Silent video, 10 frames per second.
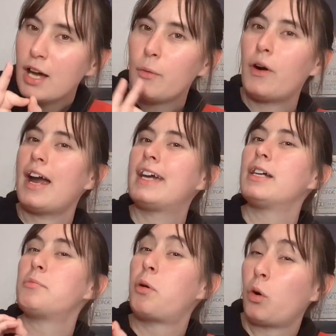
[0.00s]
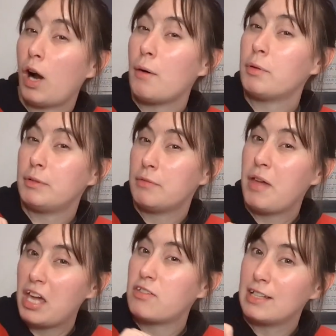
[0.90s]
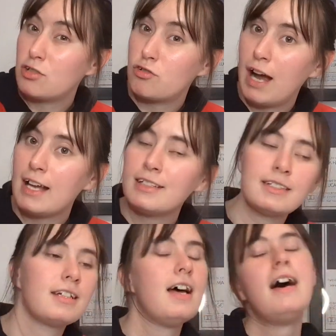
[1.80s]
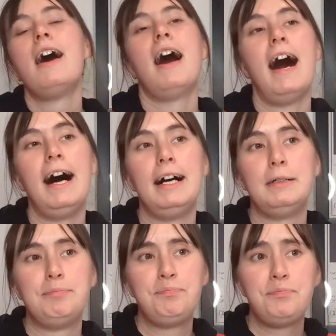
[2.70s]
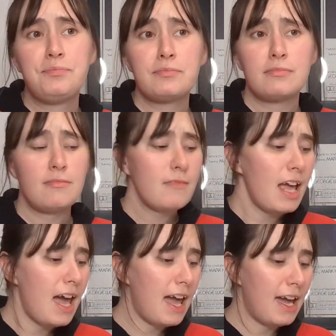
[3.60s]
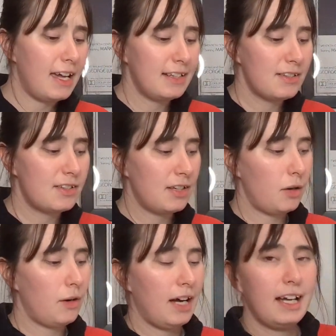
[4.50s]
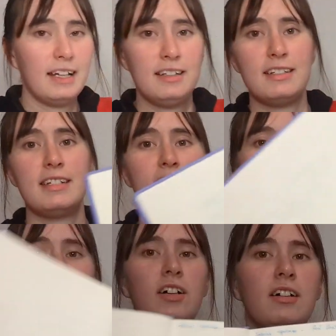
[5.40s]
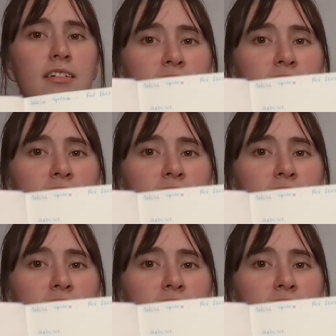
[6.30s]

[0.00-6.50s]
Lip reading: where I could probably make this dress. And so I did a little,